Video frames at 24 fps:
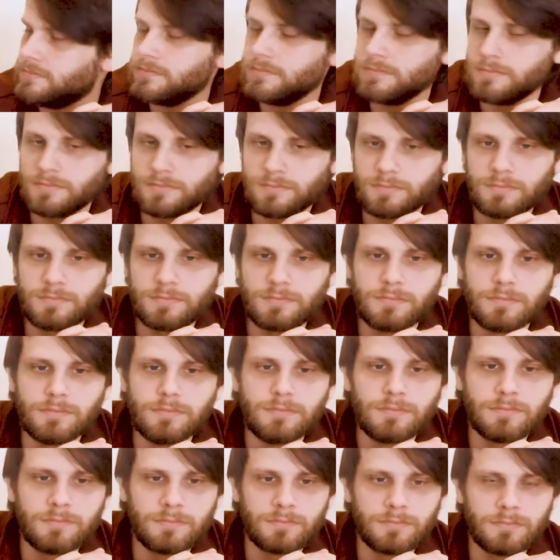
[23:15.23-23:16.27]

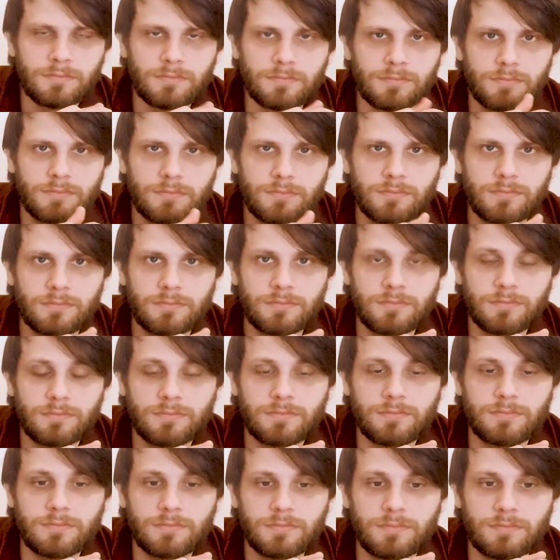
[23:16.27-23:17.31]

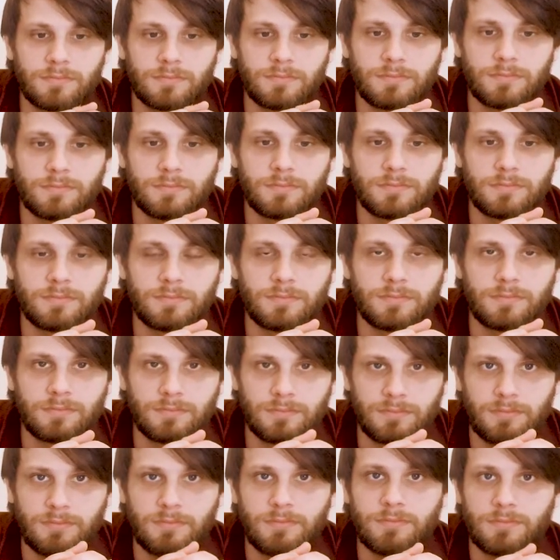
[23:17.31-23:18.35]

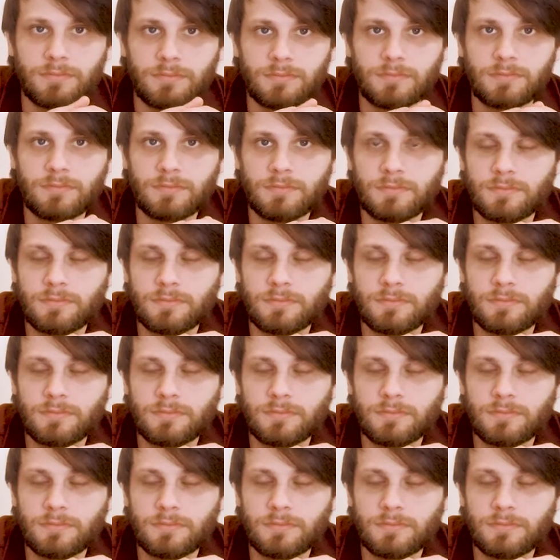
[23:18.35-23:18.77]
(silent)